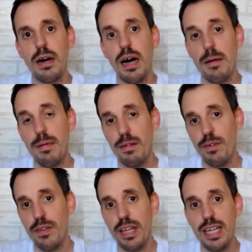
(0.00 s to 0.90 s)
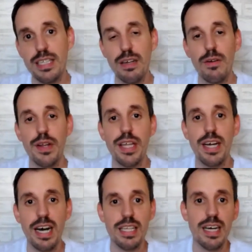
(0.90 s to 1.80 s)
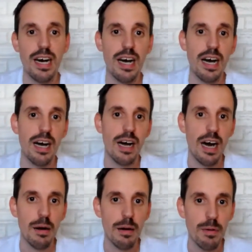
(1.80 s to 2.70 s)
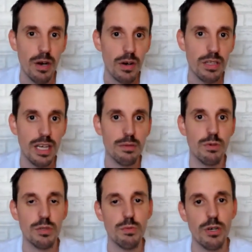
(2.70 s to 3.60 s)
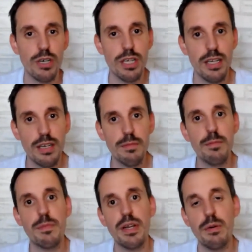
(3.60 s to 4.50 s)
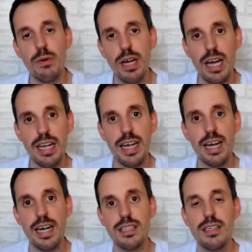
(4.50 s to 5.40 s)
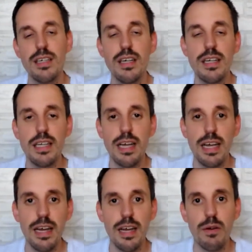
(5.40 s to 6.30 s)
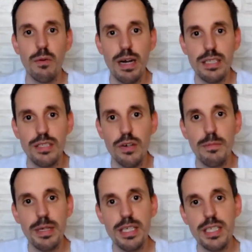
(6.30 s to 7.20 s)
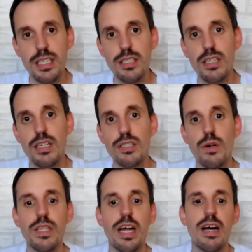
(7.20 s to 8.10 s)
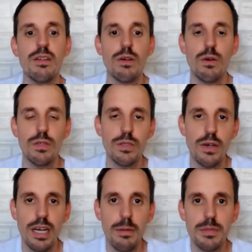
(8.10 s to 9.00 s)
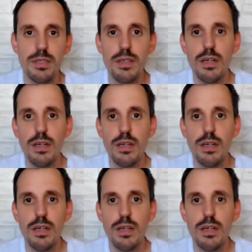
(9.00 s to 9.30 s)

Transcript: Apart from that, I already had a blog that was working pretty well, and I had quite some visits, so that also helped